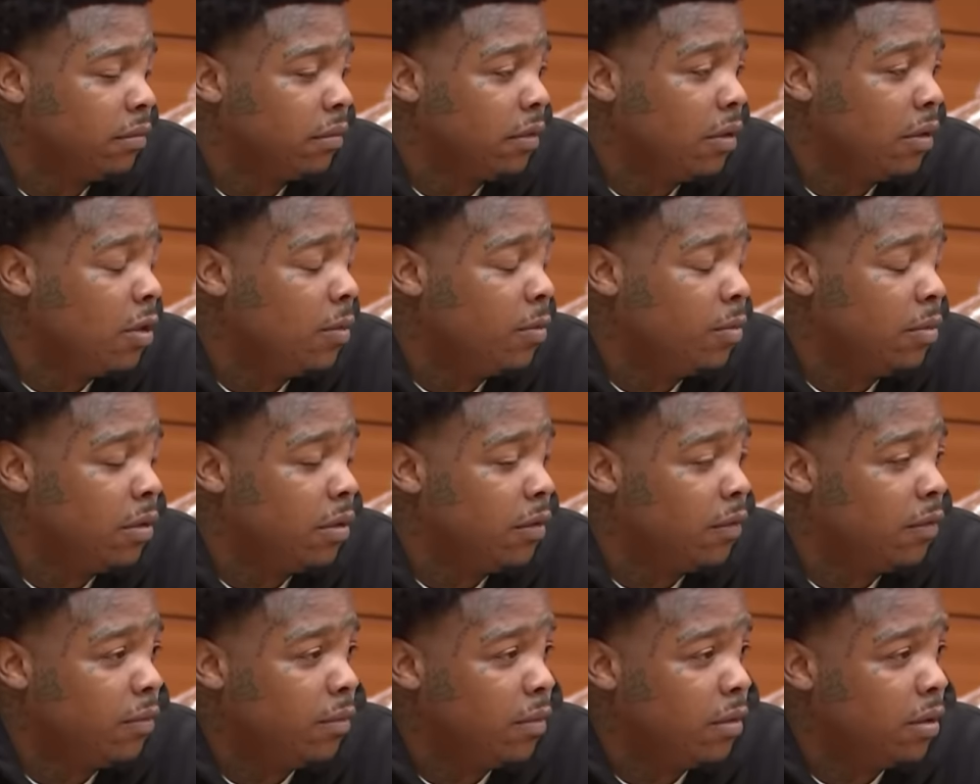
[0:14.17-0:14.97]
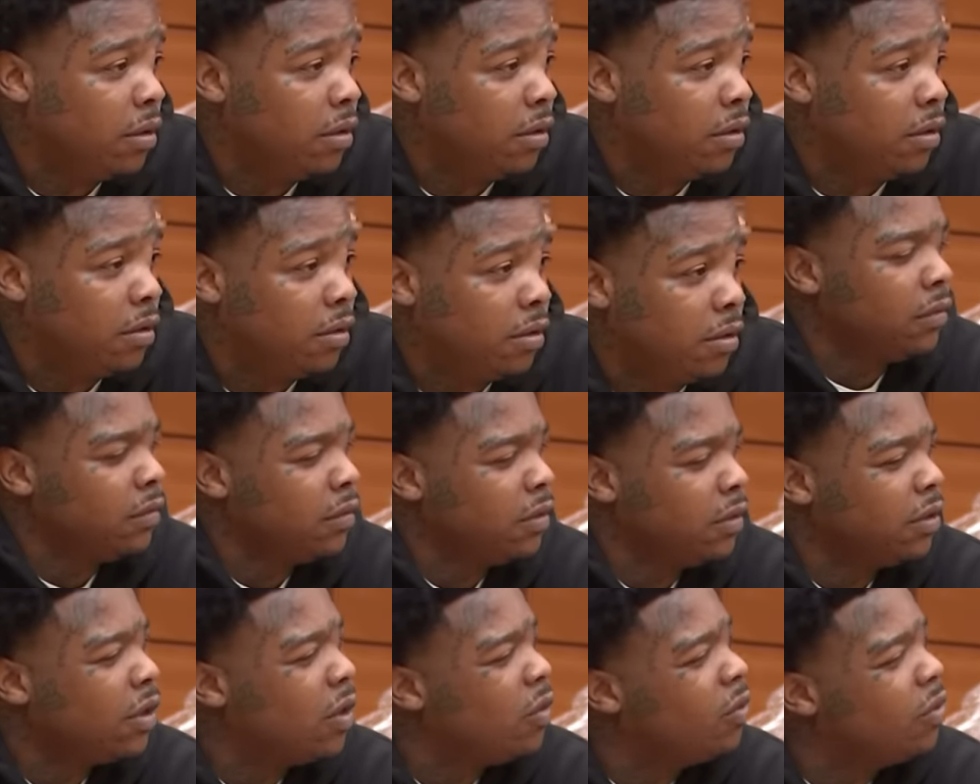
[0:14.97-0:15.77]
A couple different meanings.
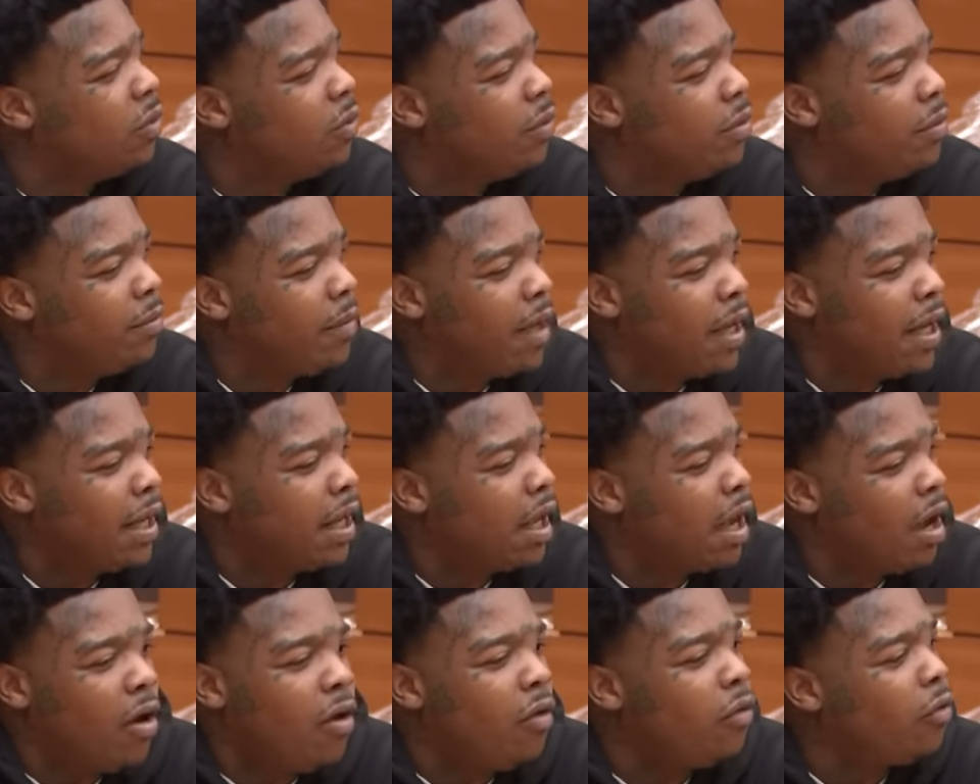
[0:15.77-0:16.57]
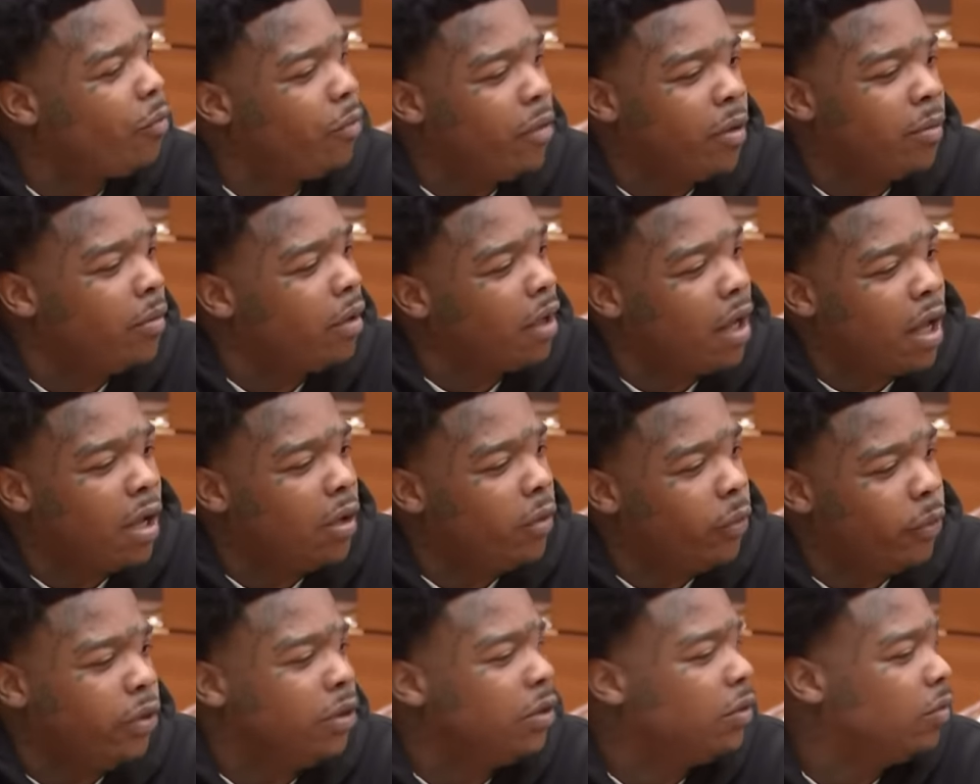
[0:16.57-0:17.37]
So when we made it, I don't remember like
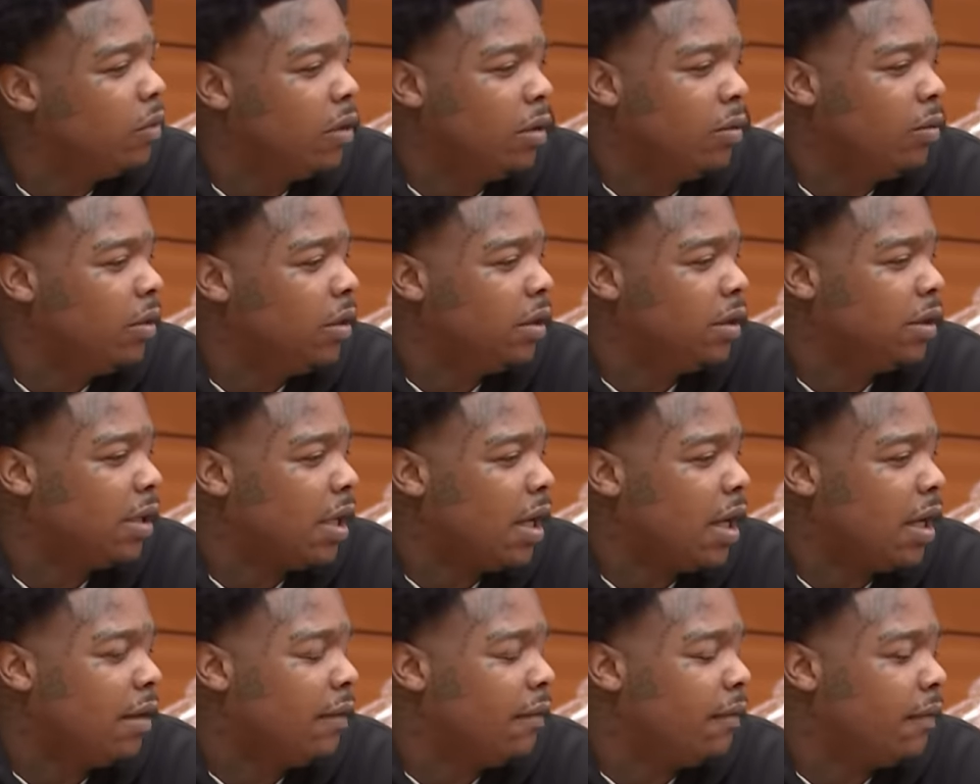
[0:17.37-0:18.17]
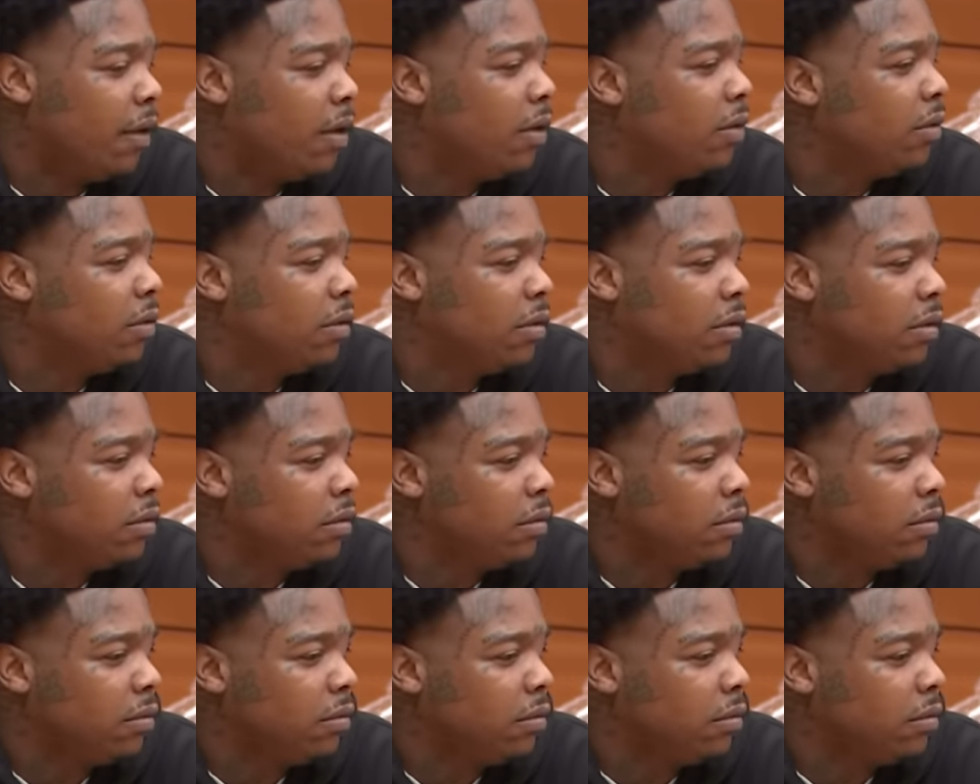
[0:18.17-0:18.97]
which one we decided first,
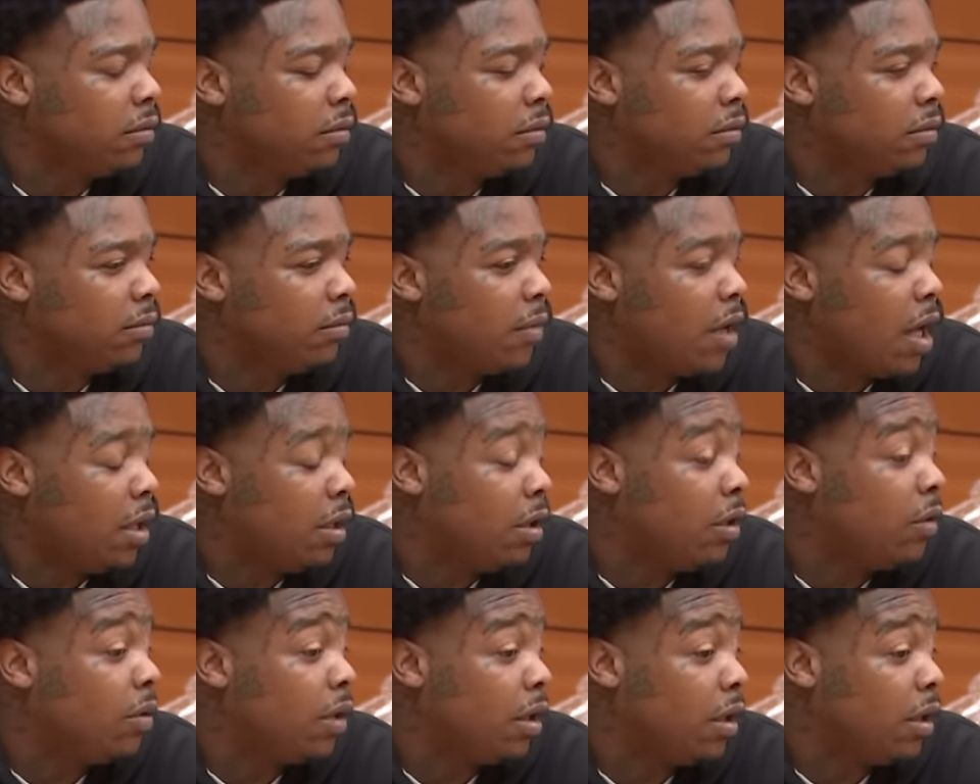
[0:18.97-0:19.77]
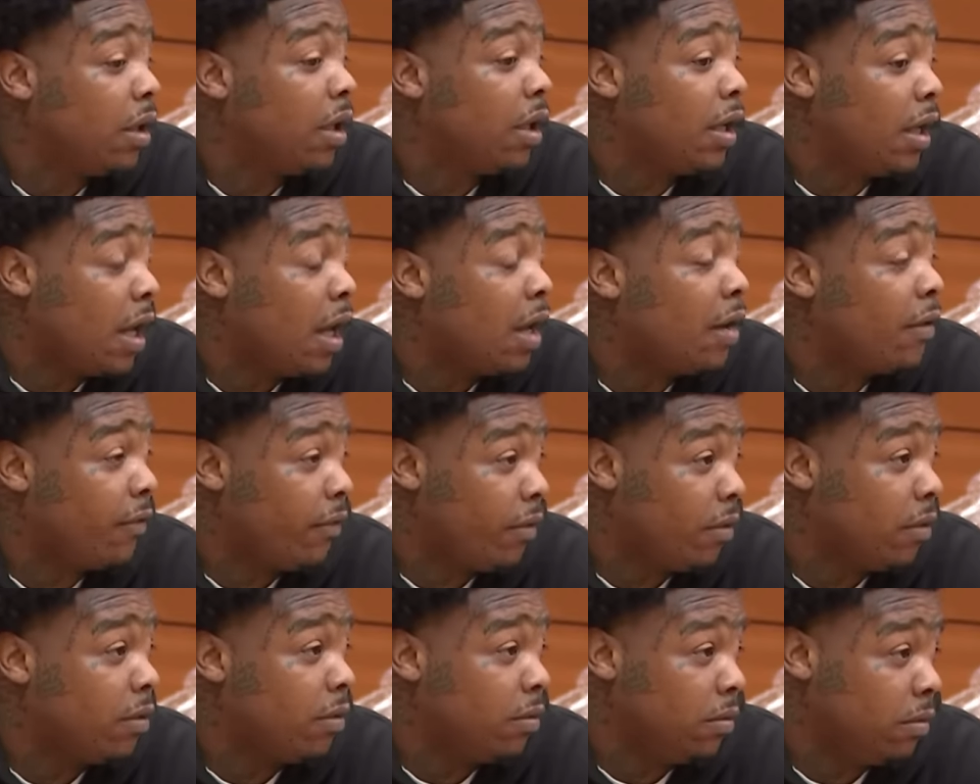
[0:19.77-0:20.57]
but I know it came
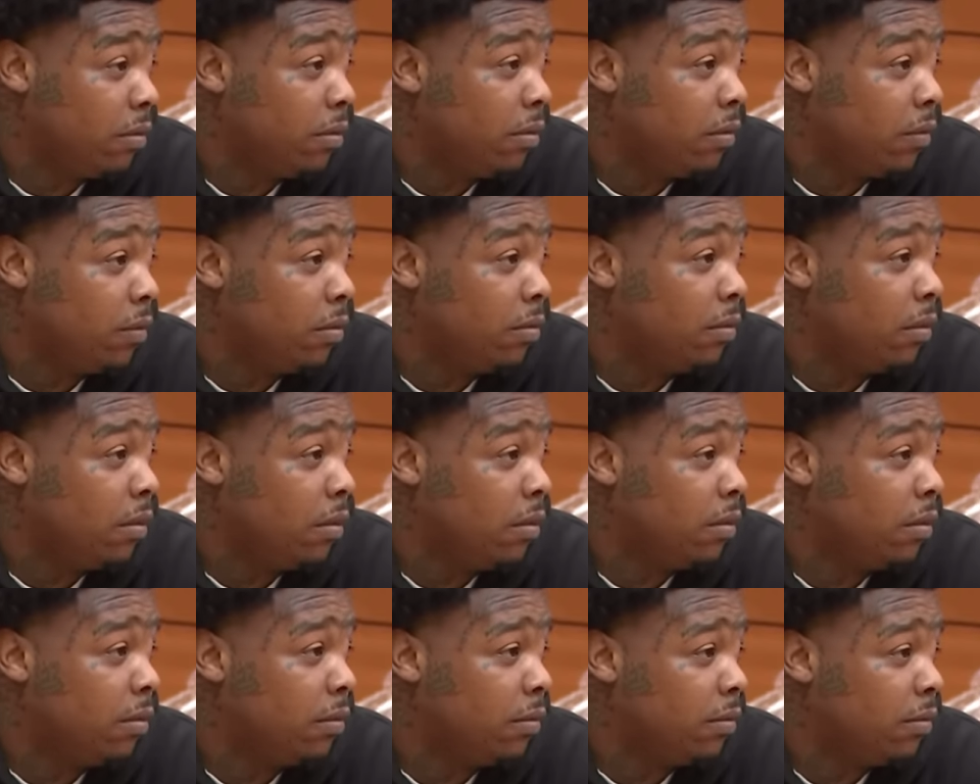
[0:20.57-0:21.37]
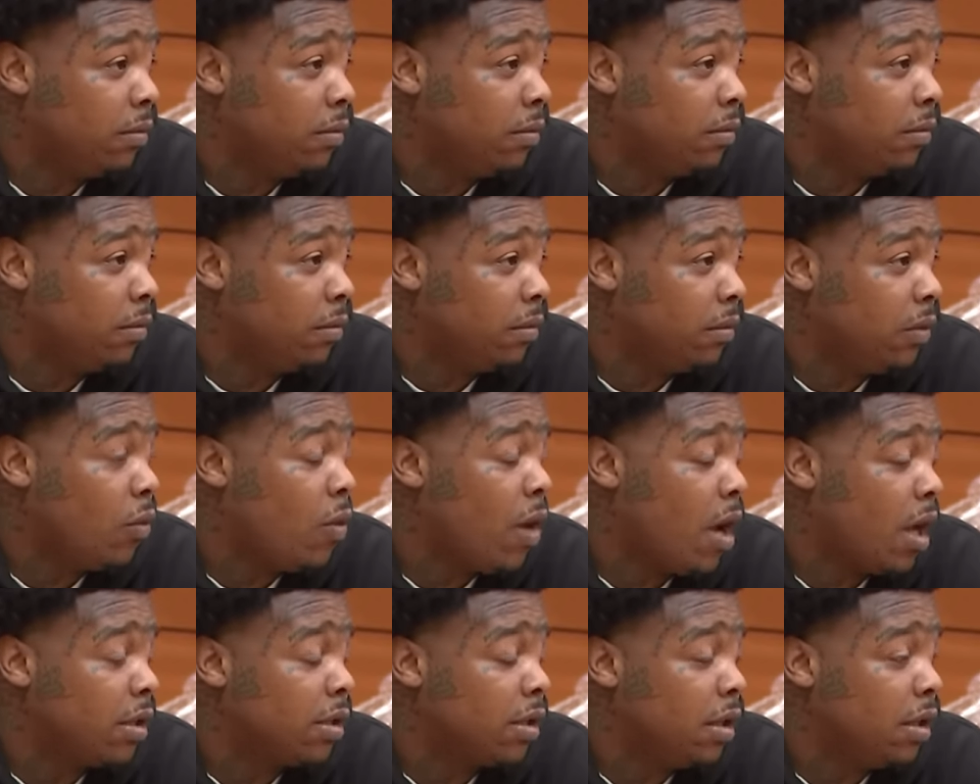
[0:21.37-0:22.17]
from the
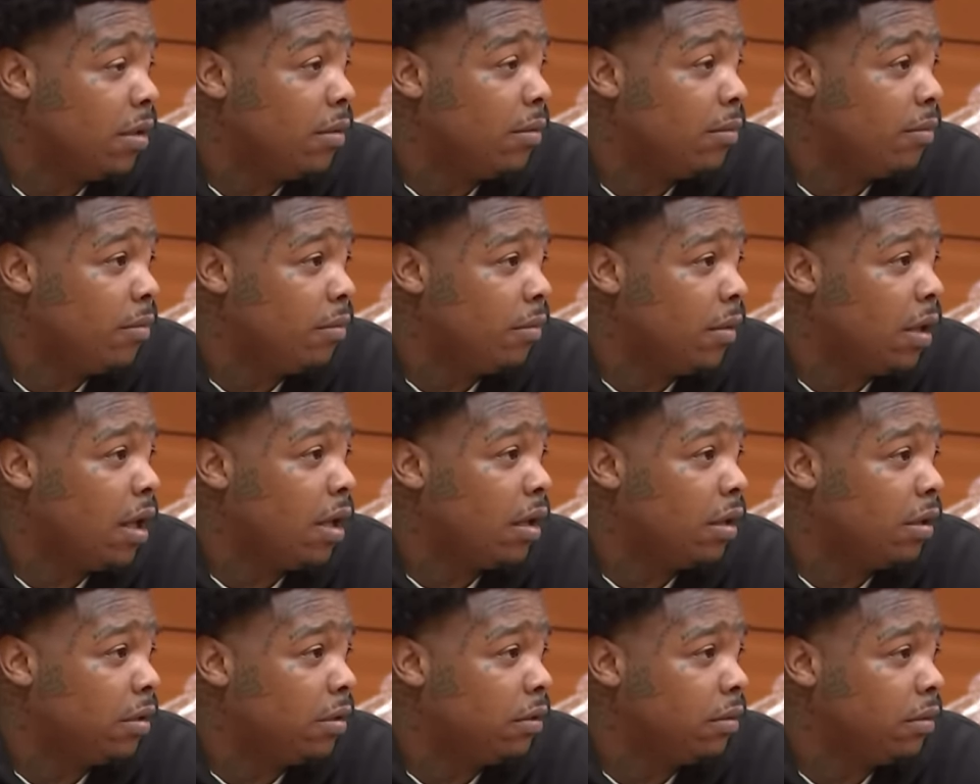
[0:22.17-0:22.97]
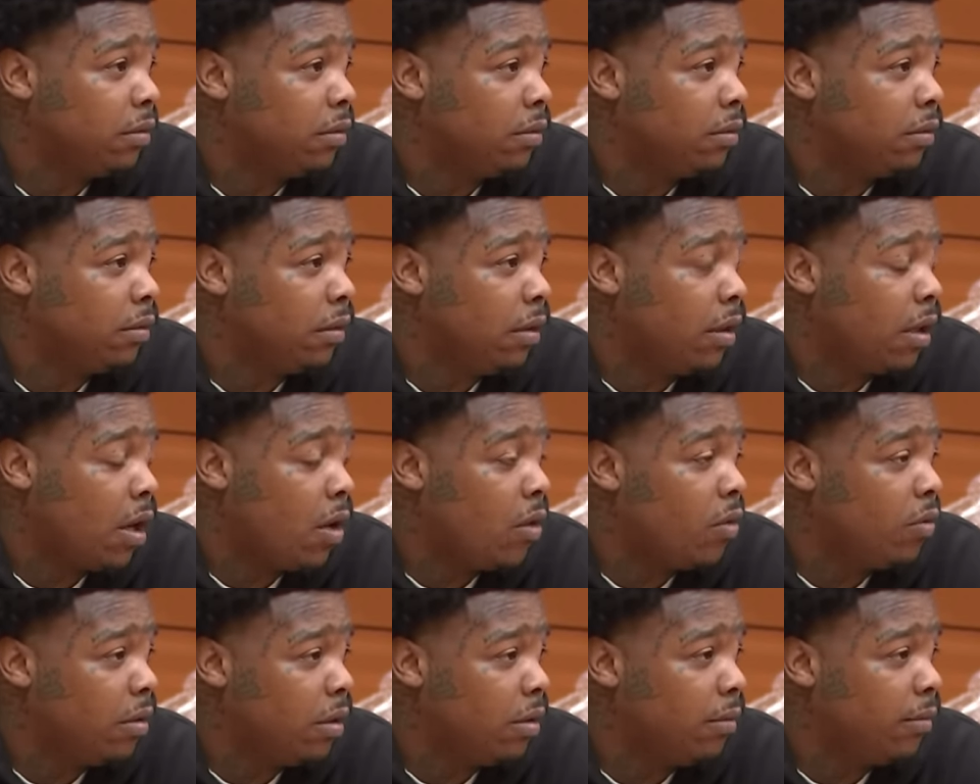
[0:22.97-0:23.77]
YSL like
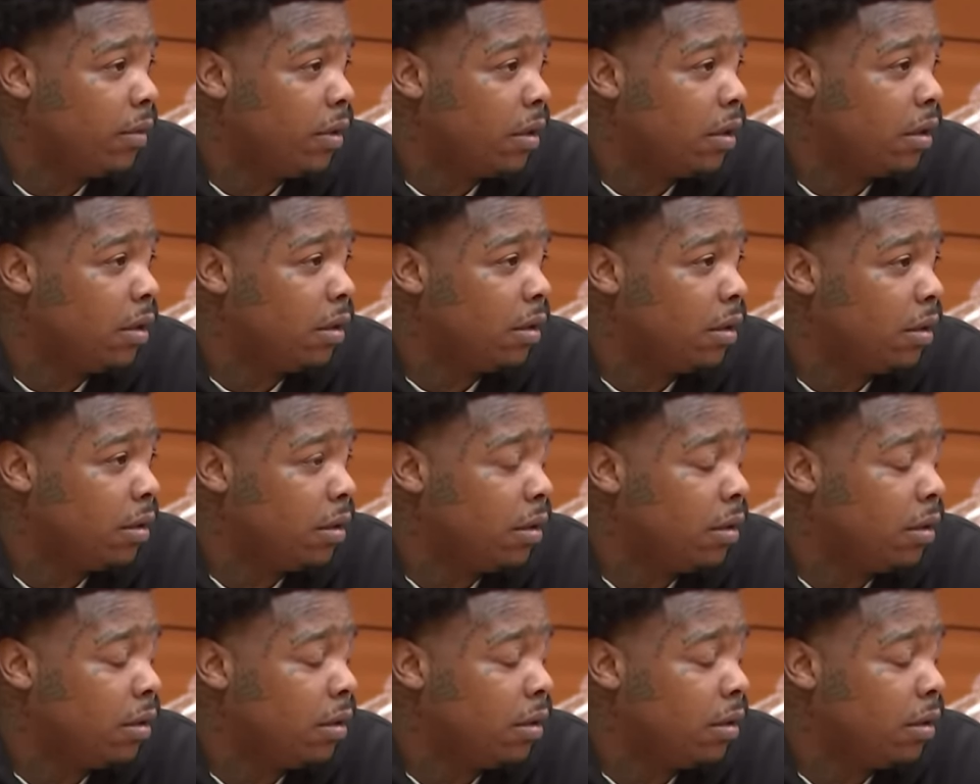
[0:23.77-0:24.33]
clothing brand.